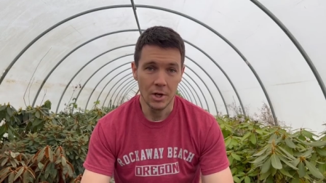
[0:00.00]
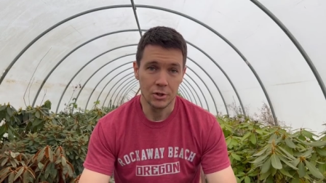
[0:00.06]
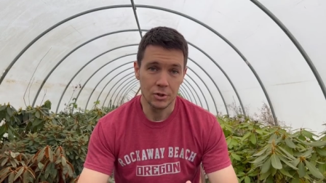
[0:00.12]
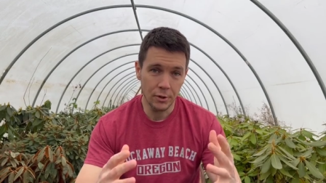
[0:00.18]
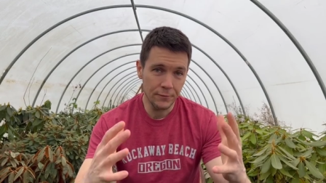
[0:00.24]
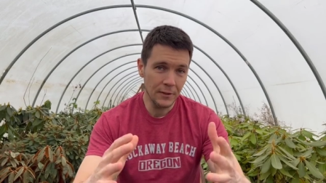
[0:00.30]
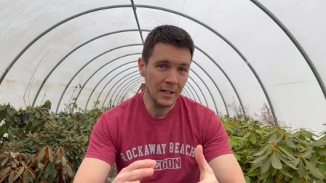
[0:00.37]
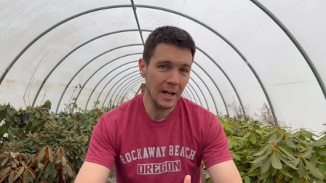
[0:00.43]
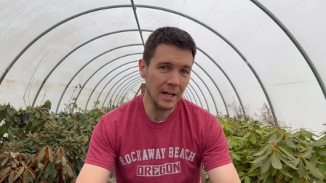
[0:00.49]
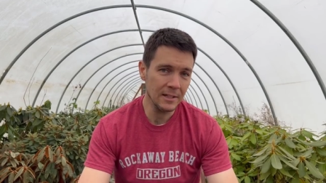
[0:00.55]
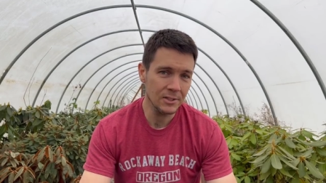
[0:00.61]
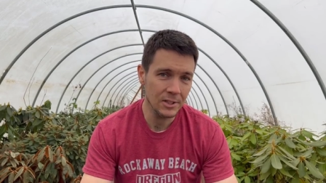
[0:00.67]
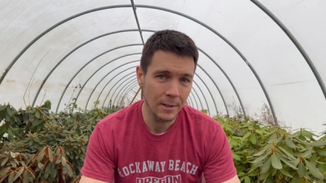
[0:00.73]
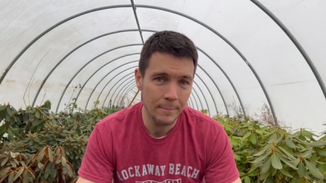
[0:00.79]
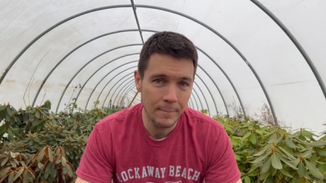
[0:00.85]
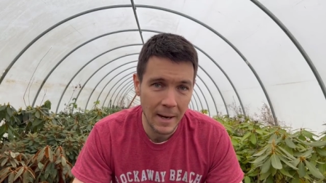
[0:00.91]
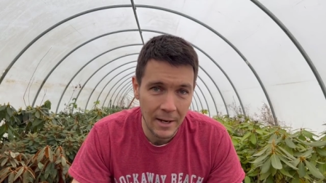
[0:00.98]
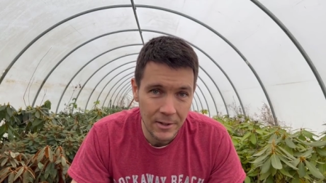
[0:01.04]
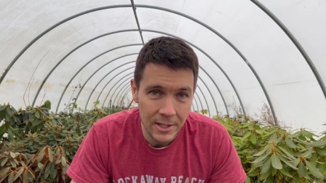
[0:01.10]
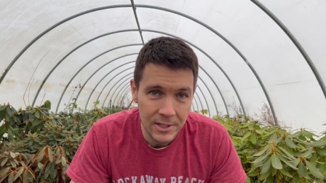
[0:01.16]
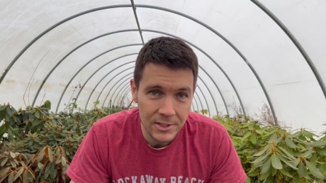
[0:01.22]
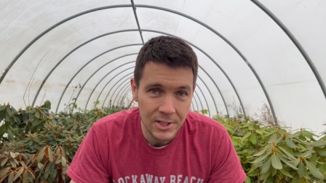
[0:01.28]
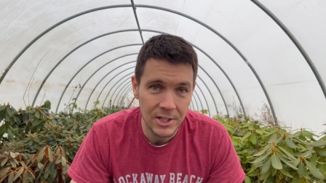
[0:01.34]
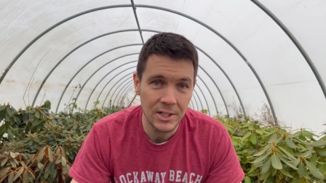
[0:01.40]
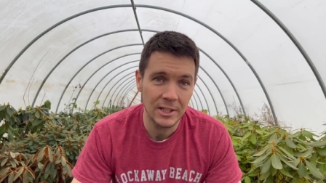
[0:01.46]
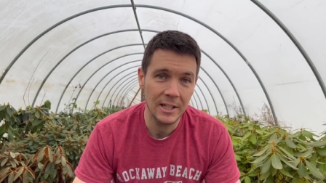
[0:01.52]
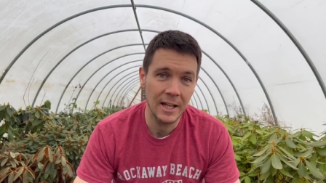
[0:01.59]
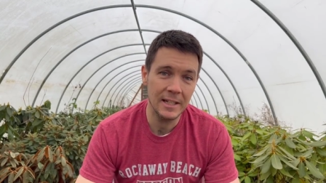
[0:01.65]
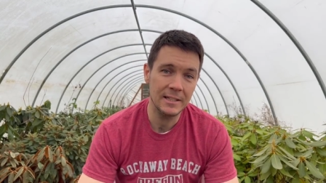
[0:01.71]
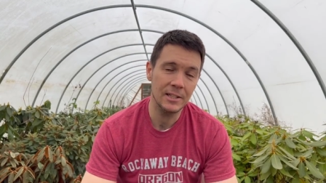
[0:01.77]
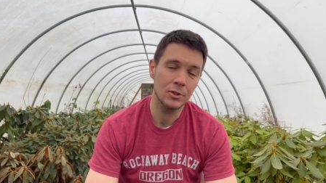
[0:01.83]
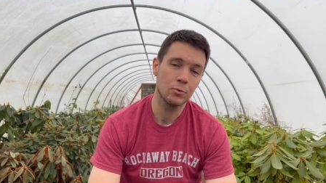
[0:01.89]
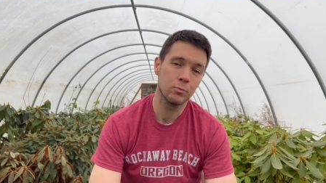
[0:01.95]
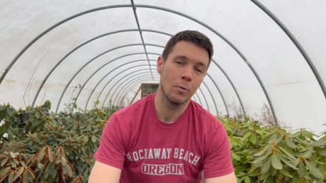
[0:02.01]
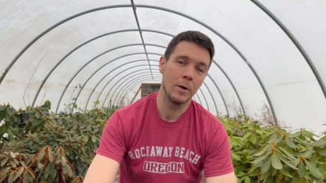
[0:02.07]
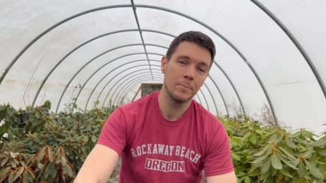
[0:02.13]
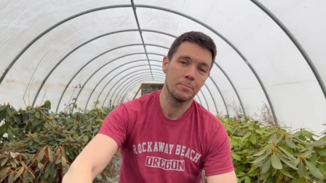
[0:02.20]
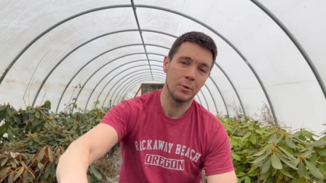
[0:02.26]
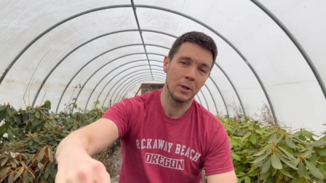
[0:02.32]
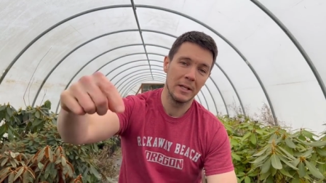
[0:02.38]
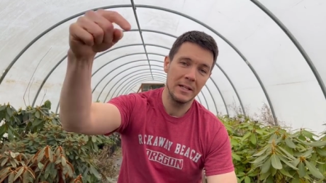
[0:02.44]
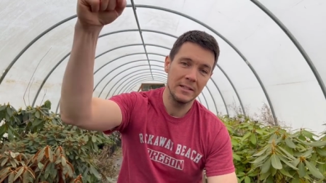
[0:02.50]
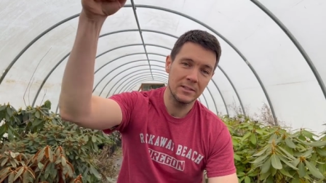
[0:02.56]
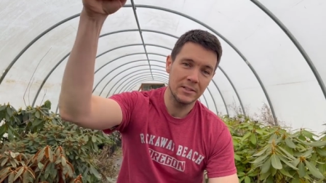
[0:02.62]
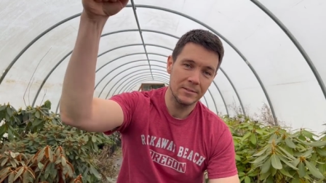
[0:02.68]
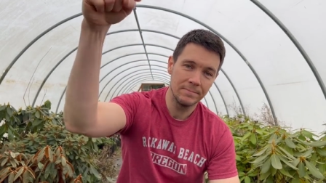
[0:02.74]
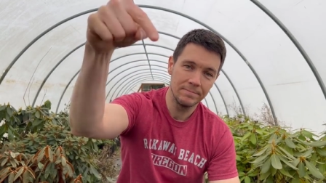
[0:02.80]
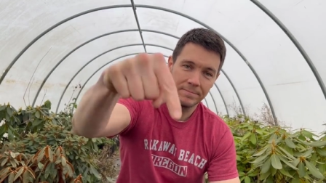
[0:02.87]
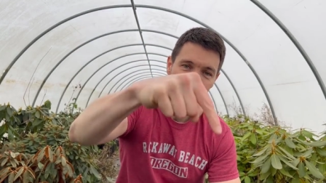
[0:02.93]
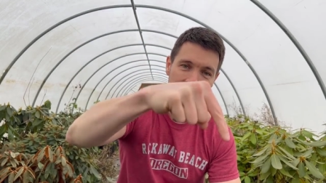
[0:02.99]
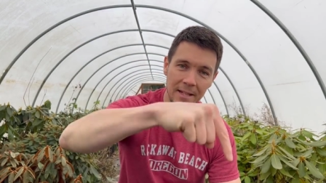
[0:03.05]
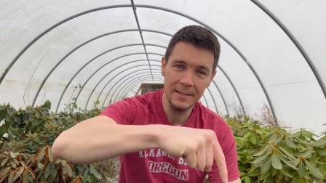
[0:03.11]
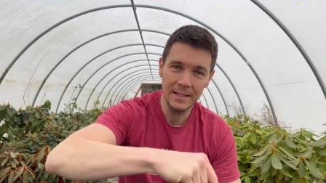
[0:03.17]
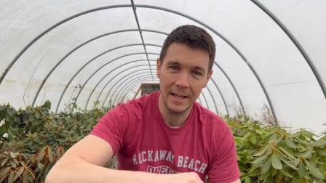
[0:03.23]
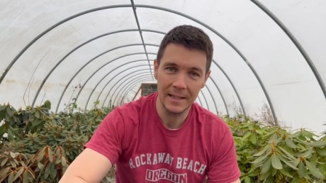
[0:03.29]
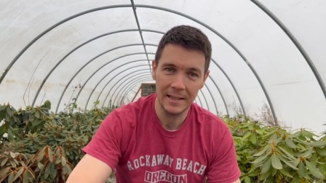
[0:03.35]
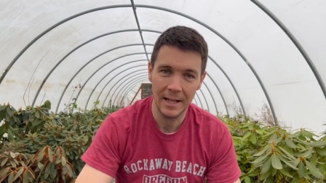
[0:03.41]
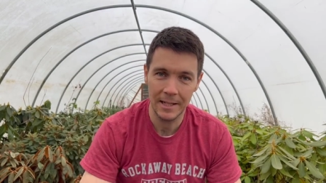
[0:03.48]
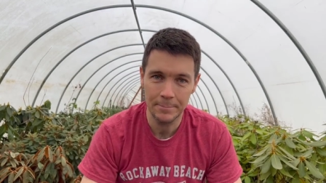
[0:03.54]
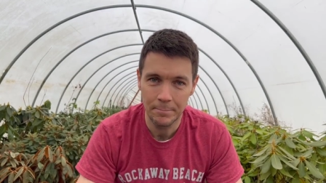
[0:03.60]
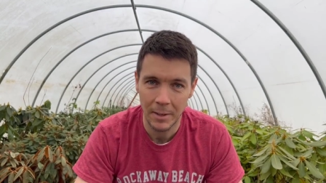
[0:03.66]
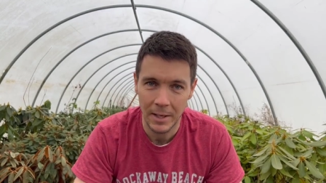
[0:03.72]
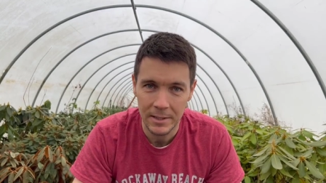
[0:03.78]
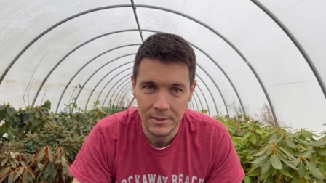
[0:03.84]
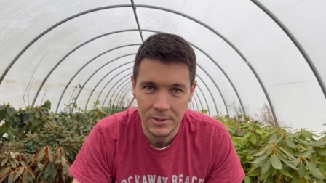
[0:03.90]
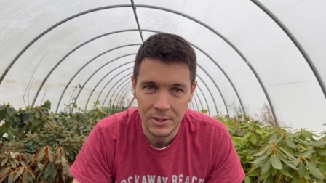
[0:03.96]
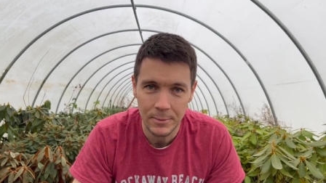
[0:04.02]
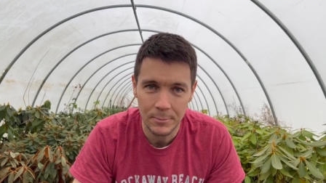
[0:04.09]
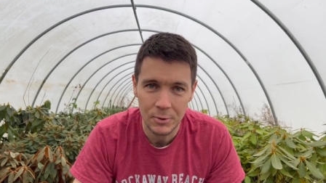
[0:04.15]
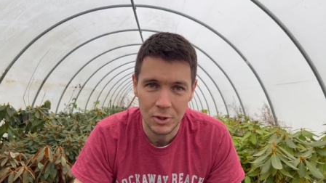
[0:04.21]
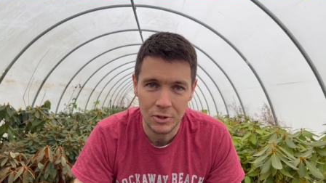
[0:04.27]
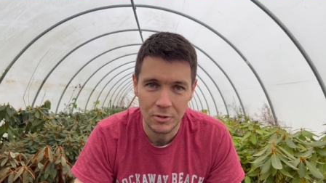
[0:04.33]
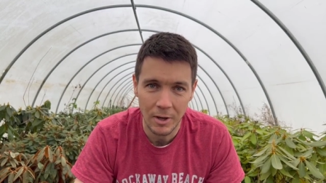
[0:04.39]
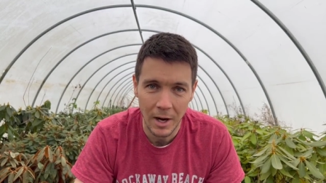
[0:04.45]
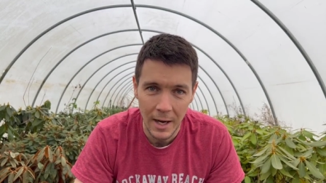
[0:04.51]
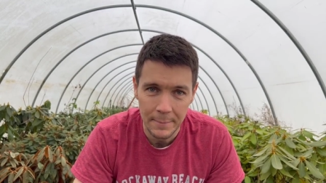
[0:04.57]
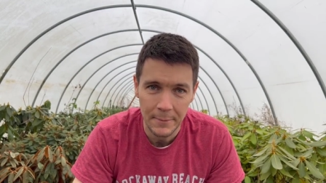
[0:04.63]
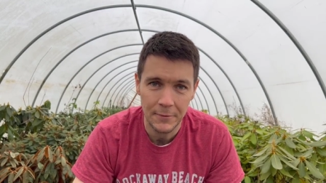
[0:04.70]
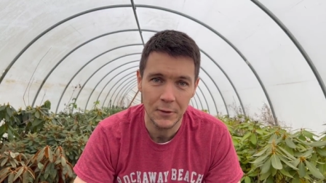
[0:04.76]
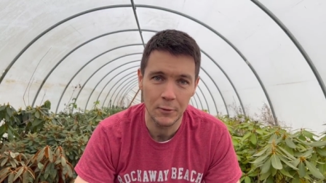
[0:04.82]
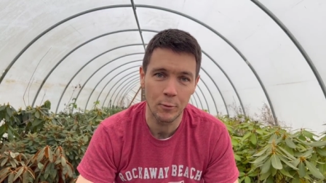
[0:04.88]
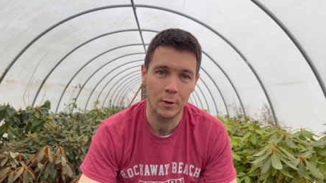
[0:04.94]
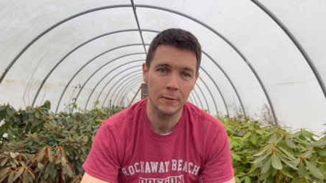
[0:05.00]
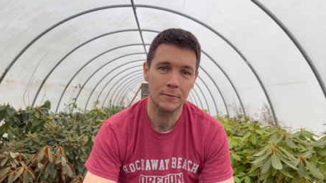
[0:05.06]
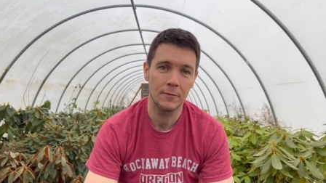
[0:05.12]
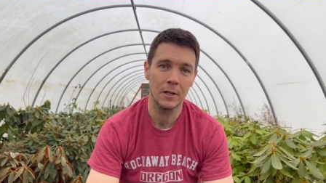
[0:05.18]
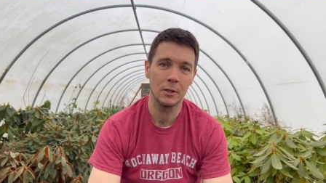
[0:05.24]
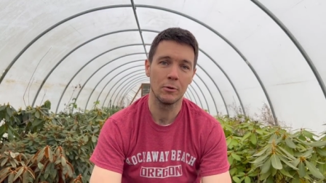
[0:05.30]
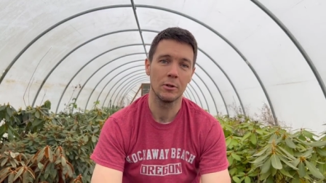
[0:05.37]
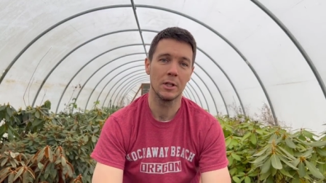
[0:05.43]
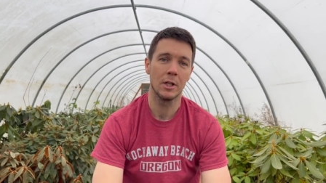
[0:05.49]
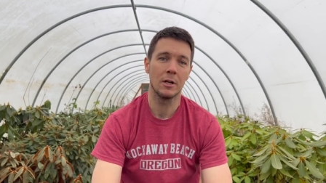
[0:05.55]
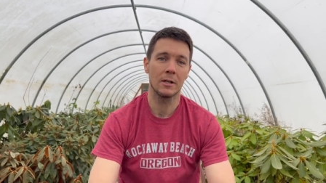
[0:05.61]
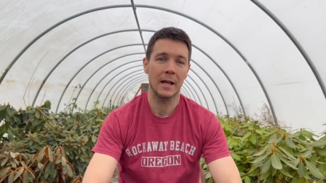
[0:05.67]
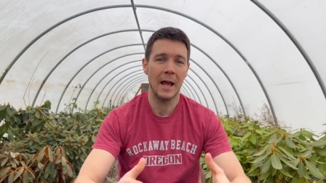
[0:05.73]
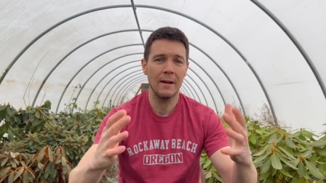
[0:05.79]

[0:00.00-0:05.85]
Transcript: So if you got something out of this and you like this one, please hit that like button, subscribe if you want to follow along.